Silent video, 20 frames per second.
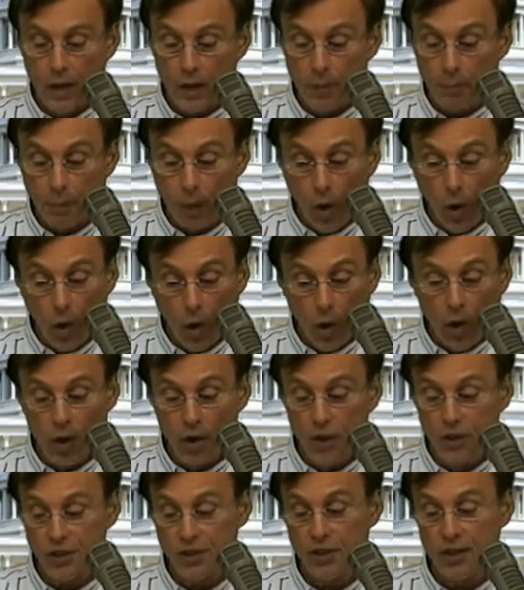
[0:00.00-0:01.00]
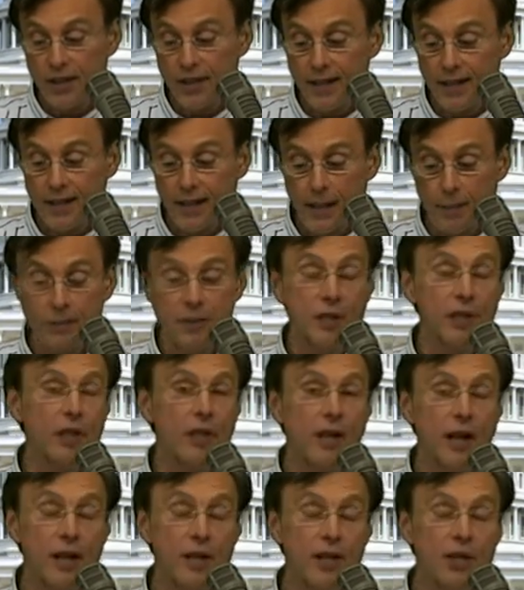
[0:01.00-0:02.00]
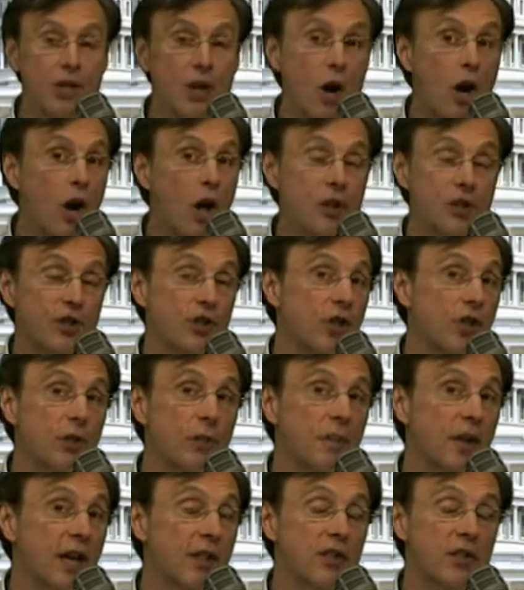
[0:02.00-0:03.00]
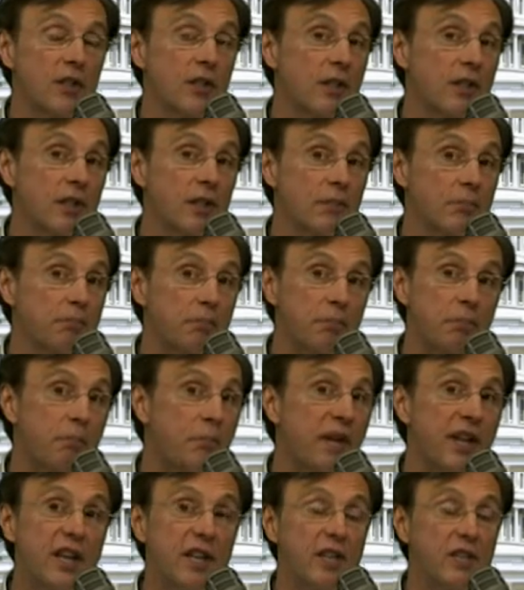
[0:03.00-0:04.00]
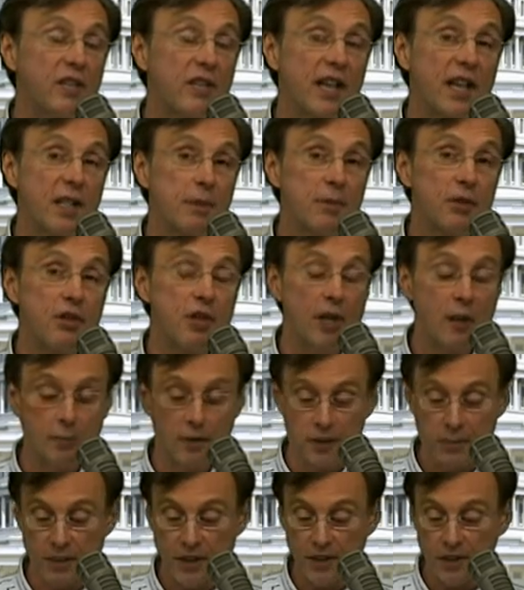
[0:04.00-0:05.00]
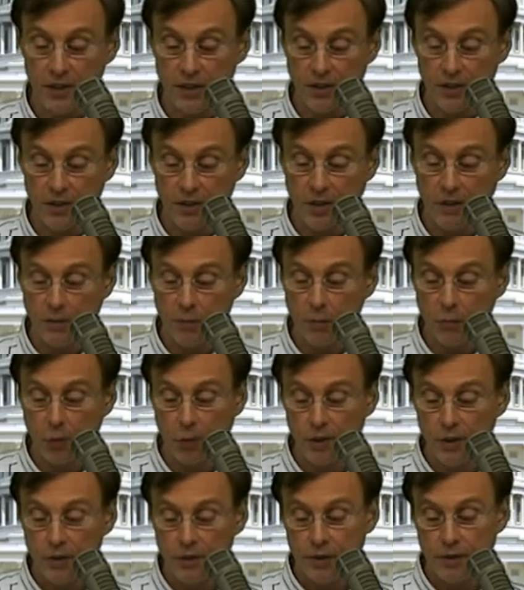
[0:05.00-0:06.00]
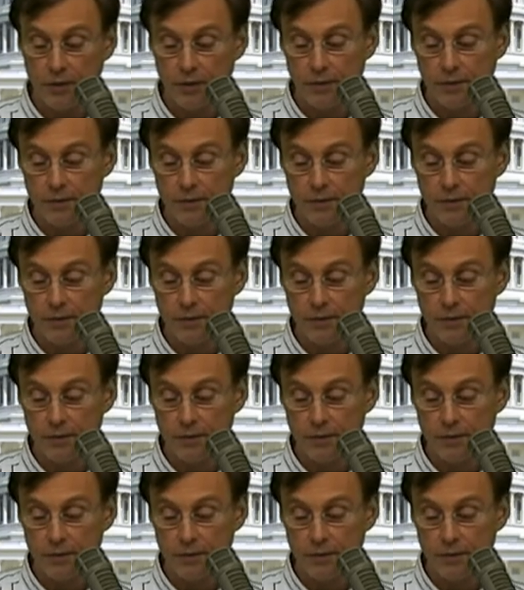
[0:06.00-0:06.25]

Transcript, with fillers: The polls leading up to the election all showed Max Cleland beating Saxby Chambliss by 6 to 7 points.